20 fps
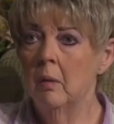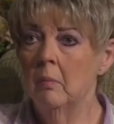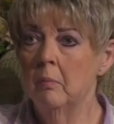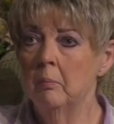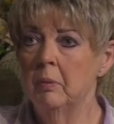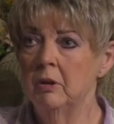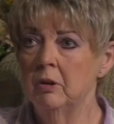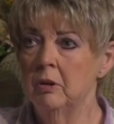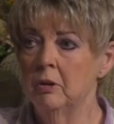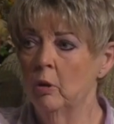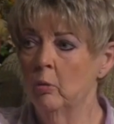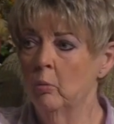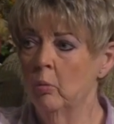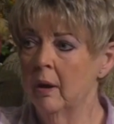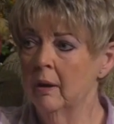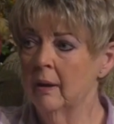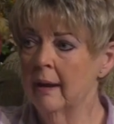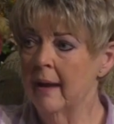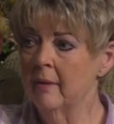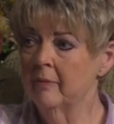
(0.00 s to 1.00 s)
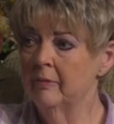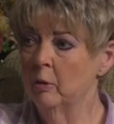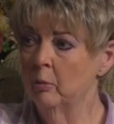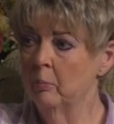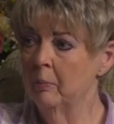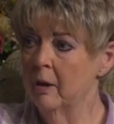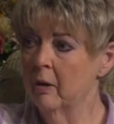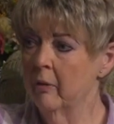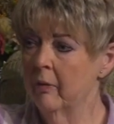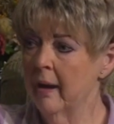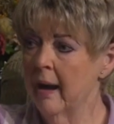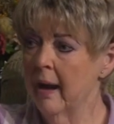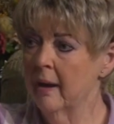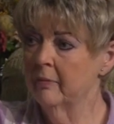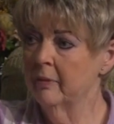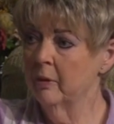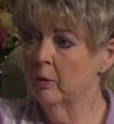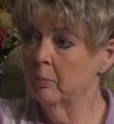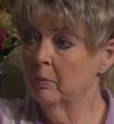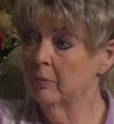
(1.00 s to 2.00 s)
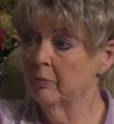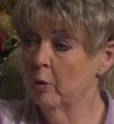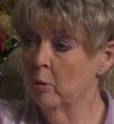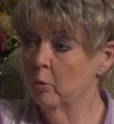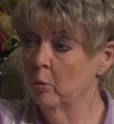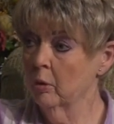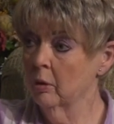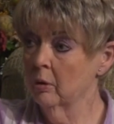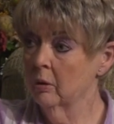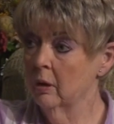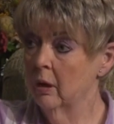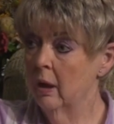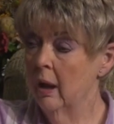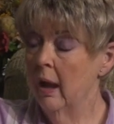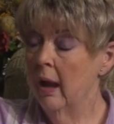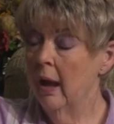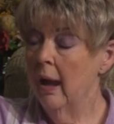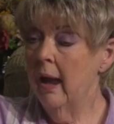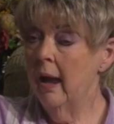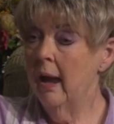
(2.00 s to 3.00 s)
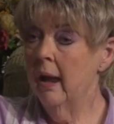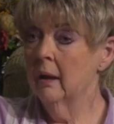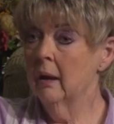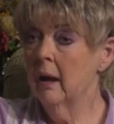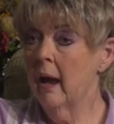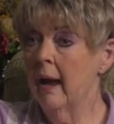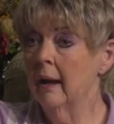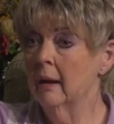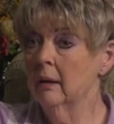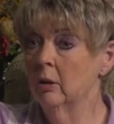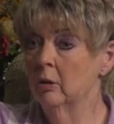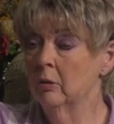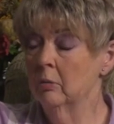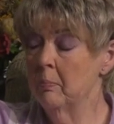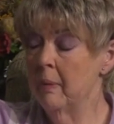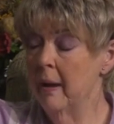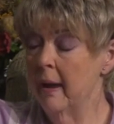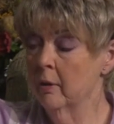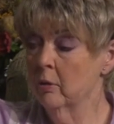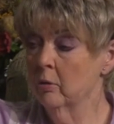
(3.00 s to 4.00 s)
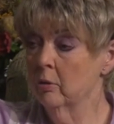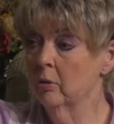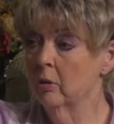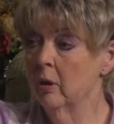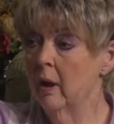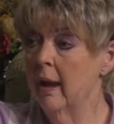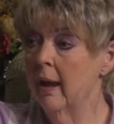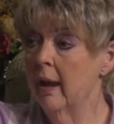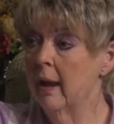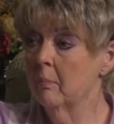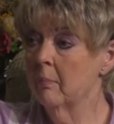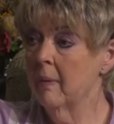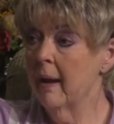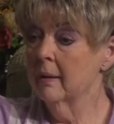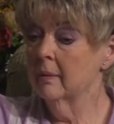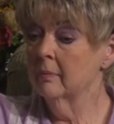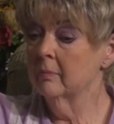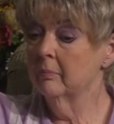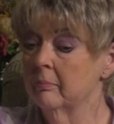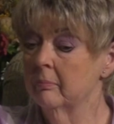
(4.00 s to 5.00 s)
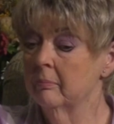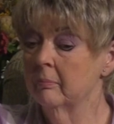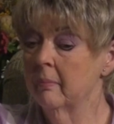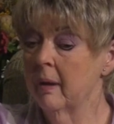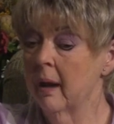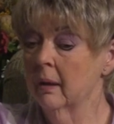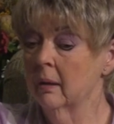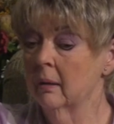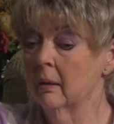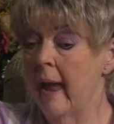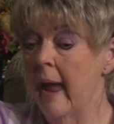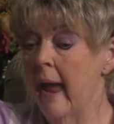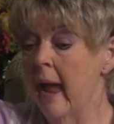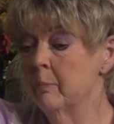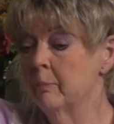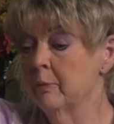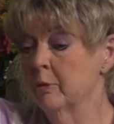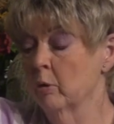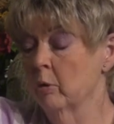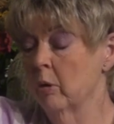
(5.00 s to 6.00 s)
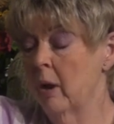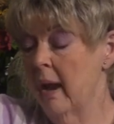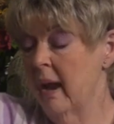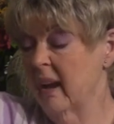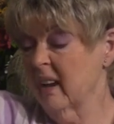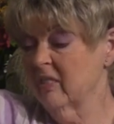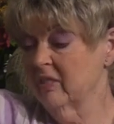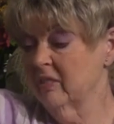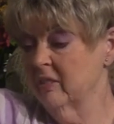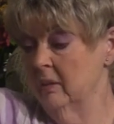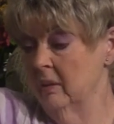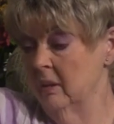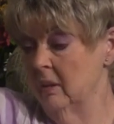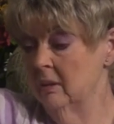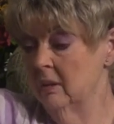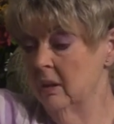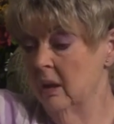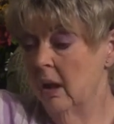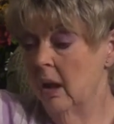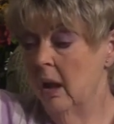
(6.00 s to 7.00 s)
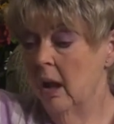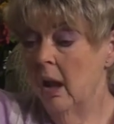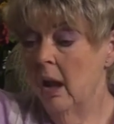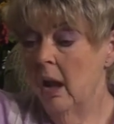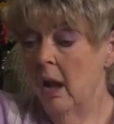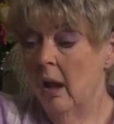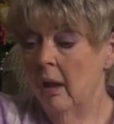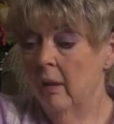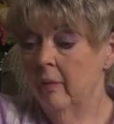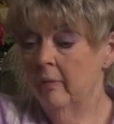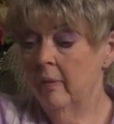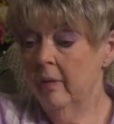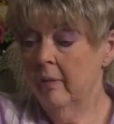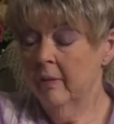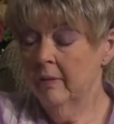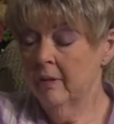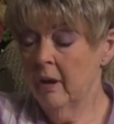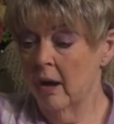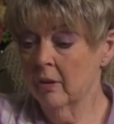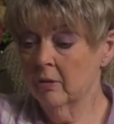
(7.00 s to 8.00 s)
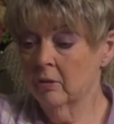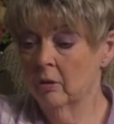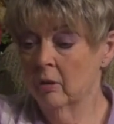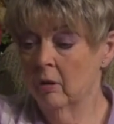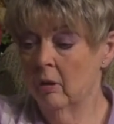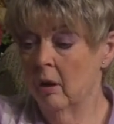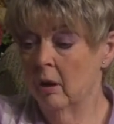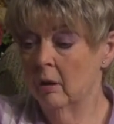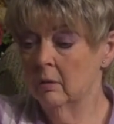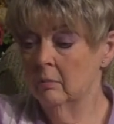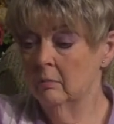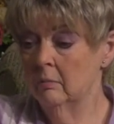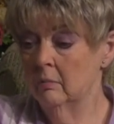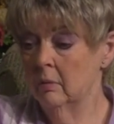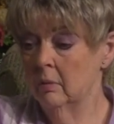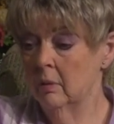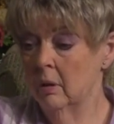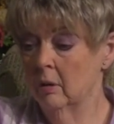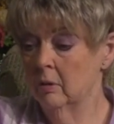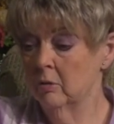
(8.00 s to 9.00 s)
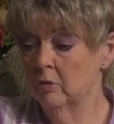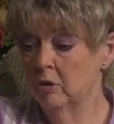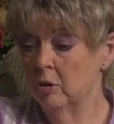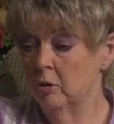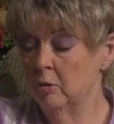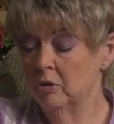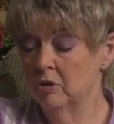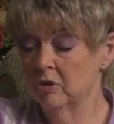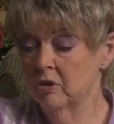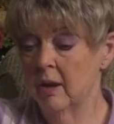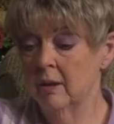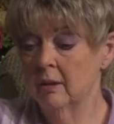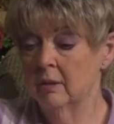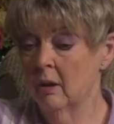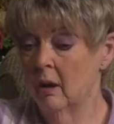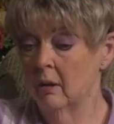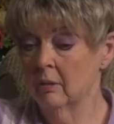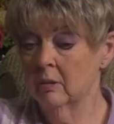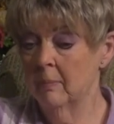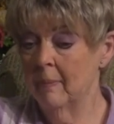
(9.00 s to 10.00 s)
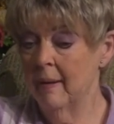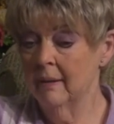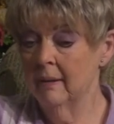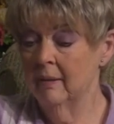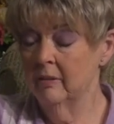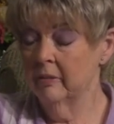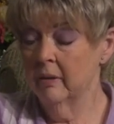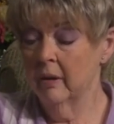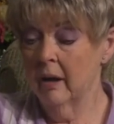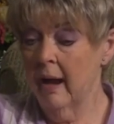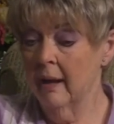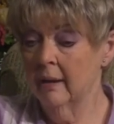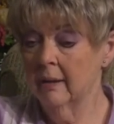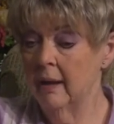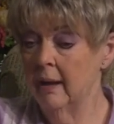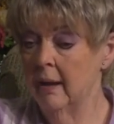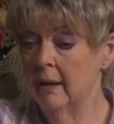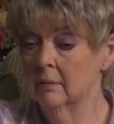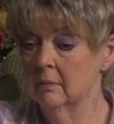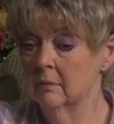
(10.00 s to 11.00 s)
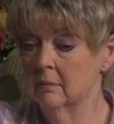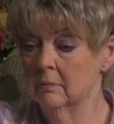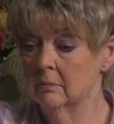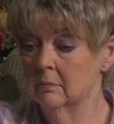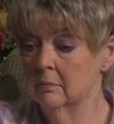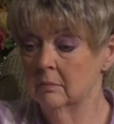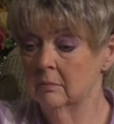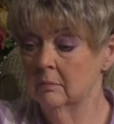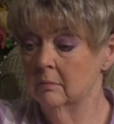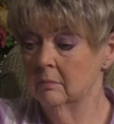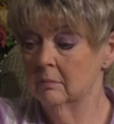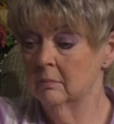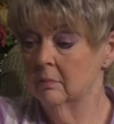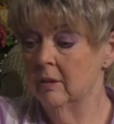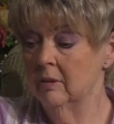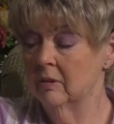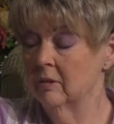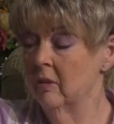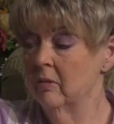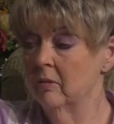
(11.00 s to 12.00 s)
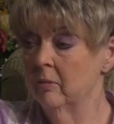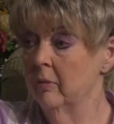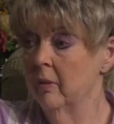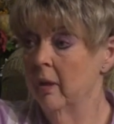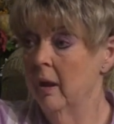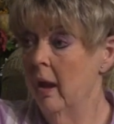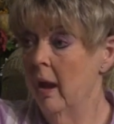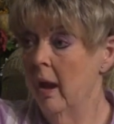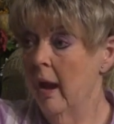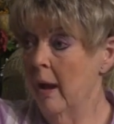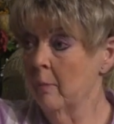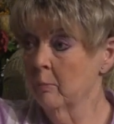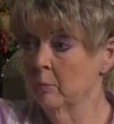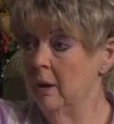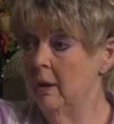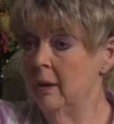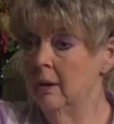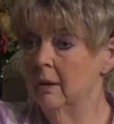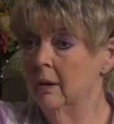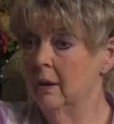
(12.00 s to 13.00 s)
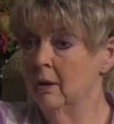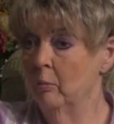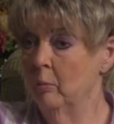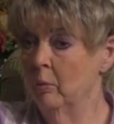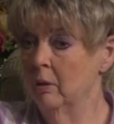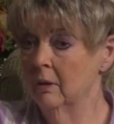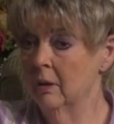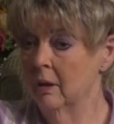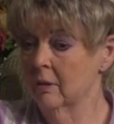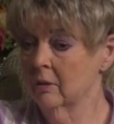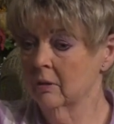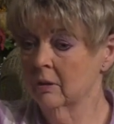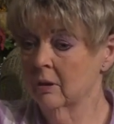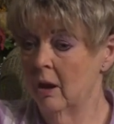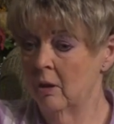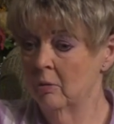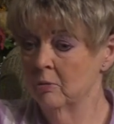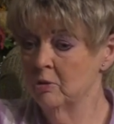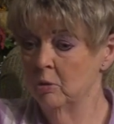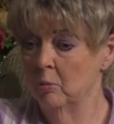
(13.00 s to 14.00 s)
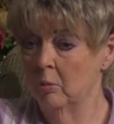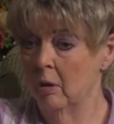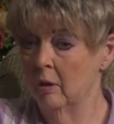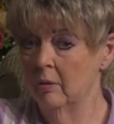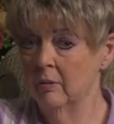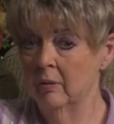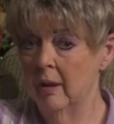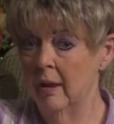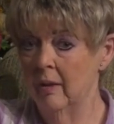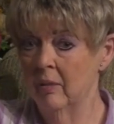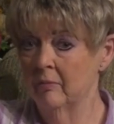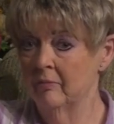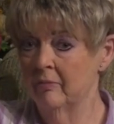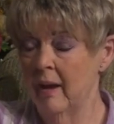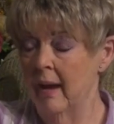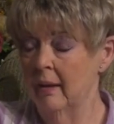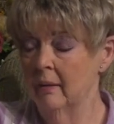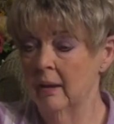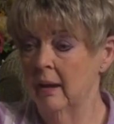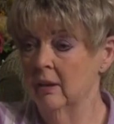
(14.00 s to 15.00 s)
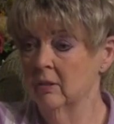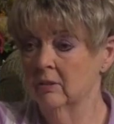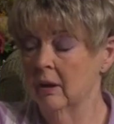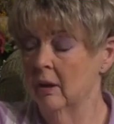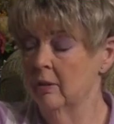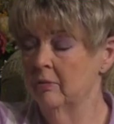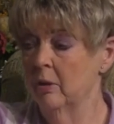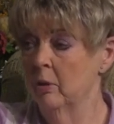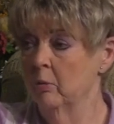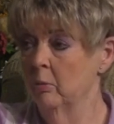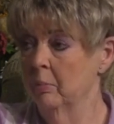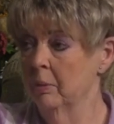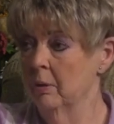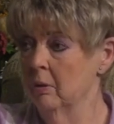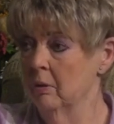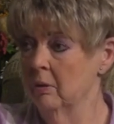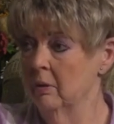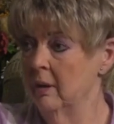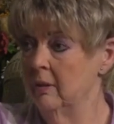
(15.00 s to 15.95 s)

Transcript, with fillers: But you know what? I feel better than I felt before and I look better, and my my labs are excellent. Mm-hmm. The doctor on on Tuesday talked about. He said, "I can't." He said, "I'm reading in here. One doctor called you on in the file a tough old bird."